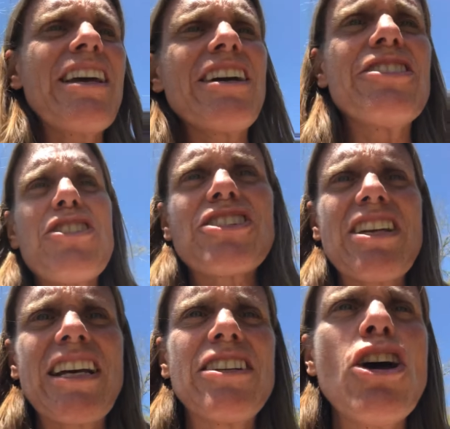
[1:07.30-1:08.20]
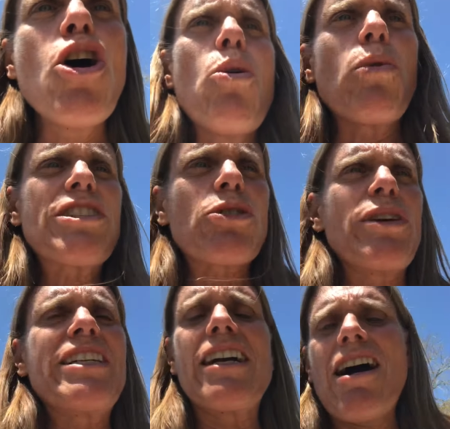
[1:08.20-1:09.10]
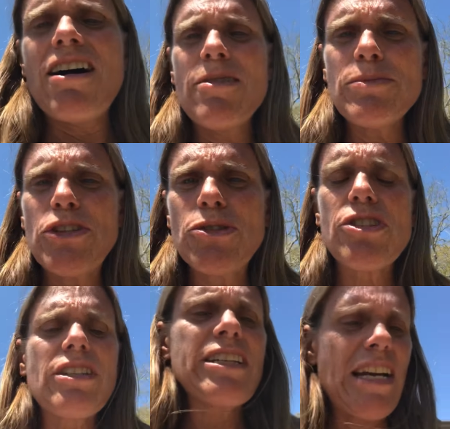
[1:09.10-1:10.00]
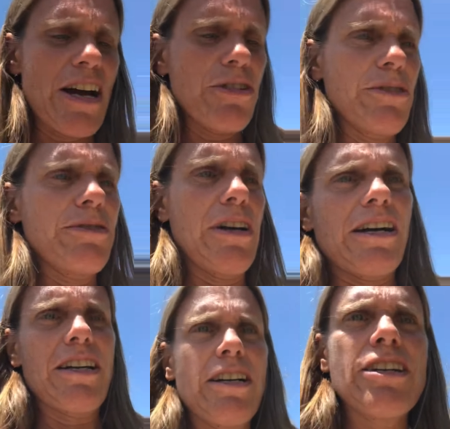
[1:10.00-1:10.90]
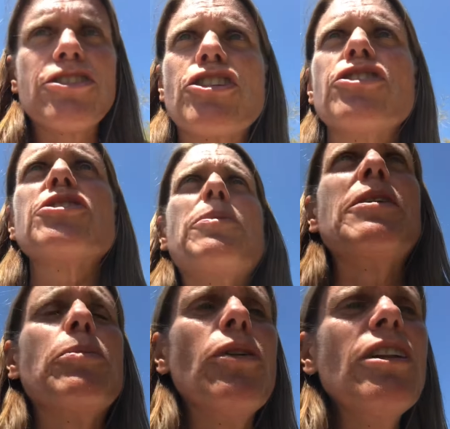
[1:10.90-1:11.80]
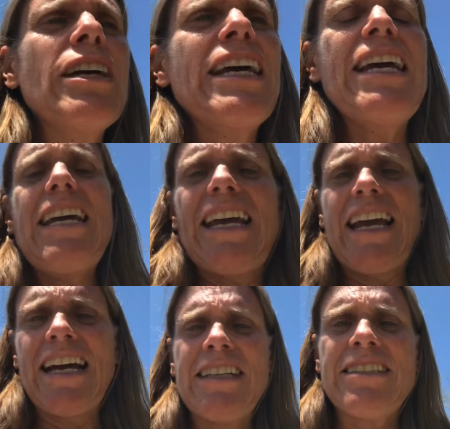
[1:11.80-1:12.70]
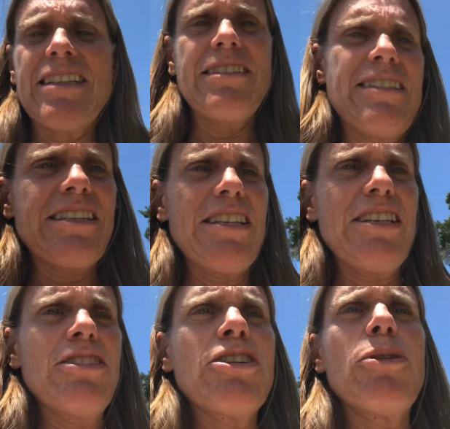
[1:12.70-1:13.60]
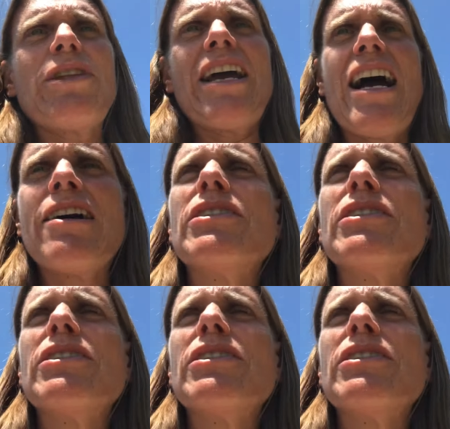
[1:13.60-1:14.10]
they understand what's going to come usually out of church people. And, you know, they have